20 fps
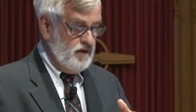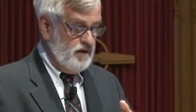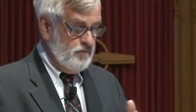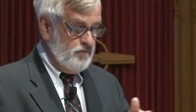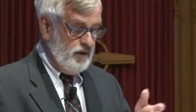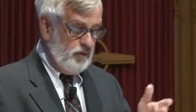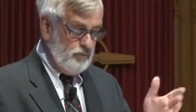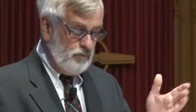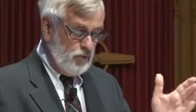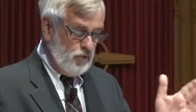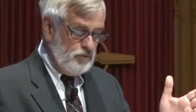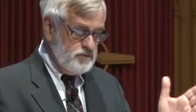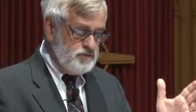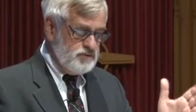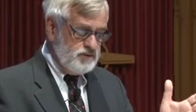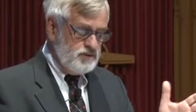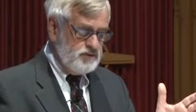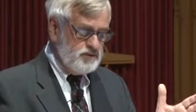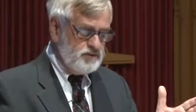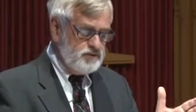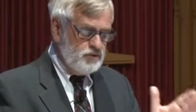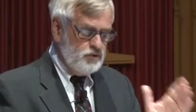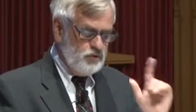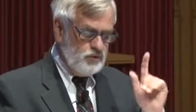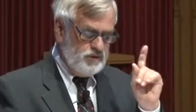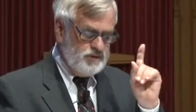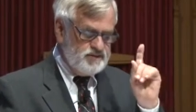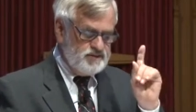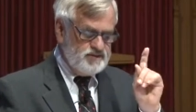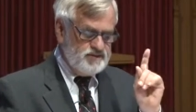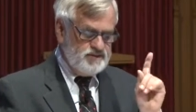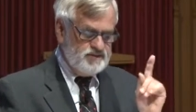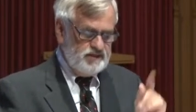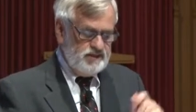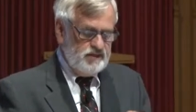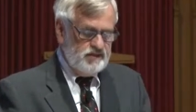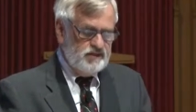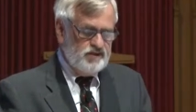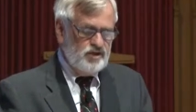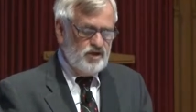But Moses, who is
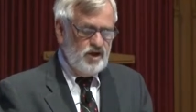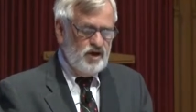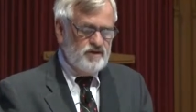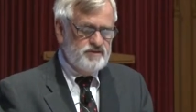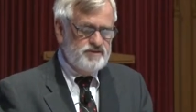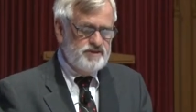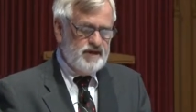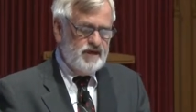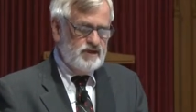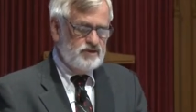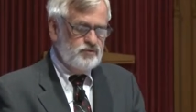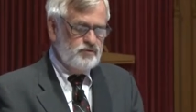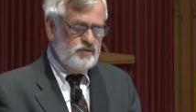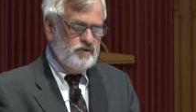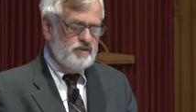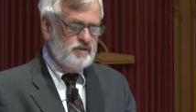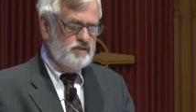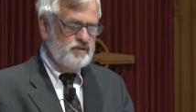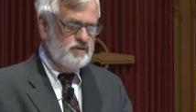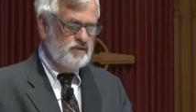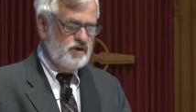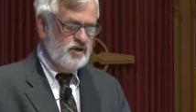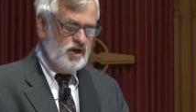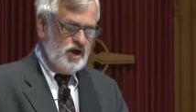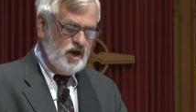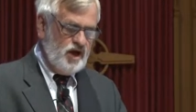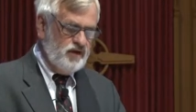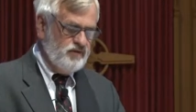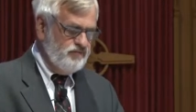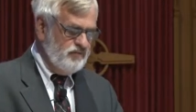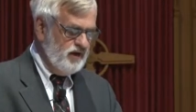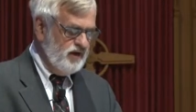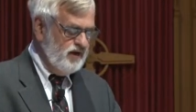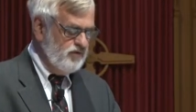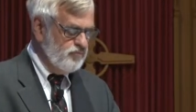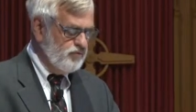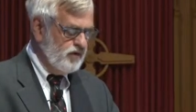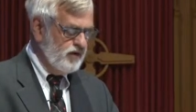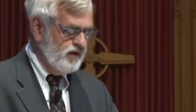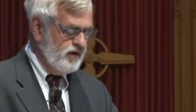still in contact with the God of
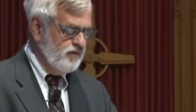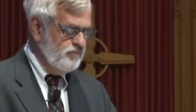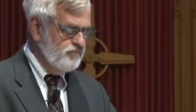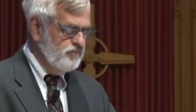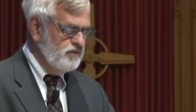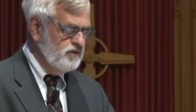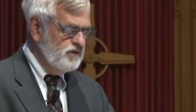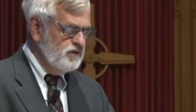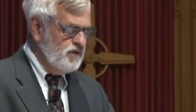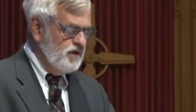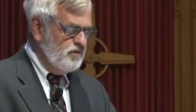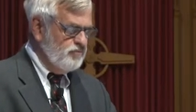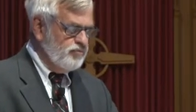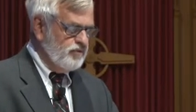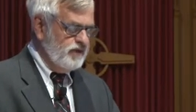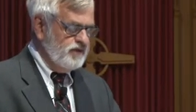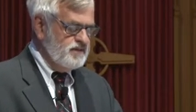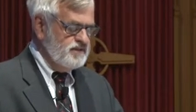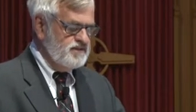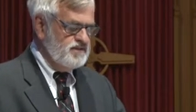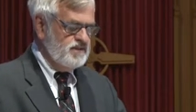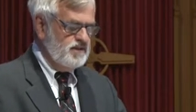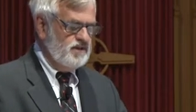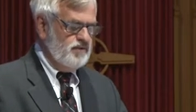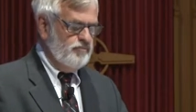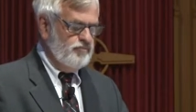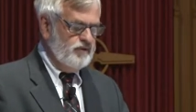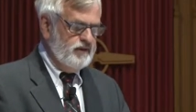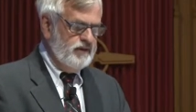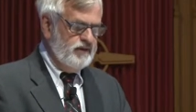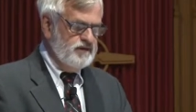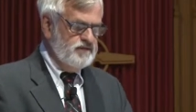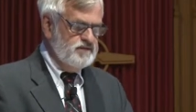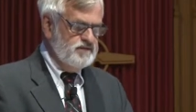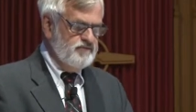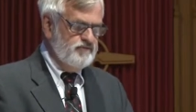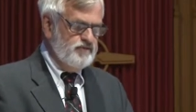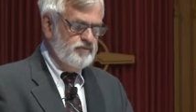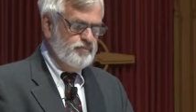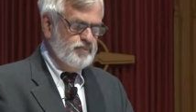Abraham, brings the
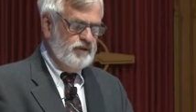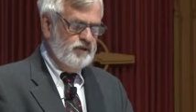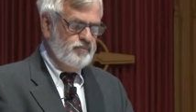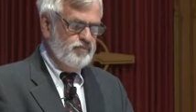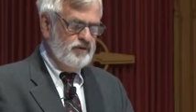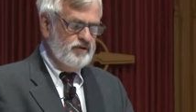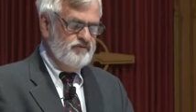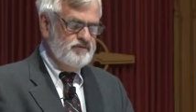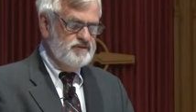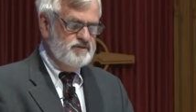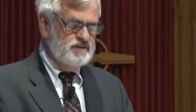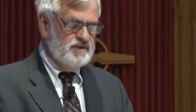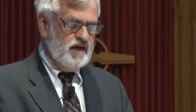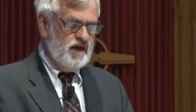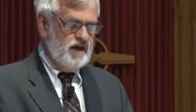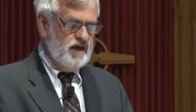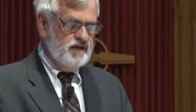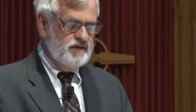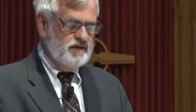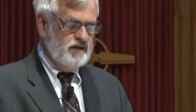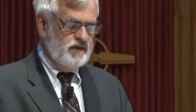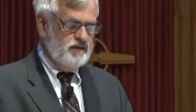complaints of the people of his God.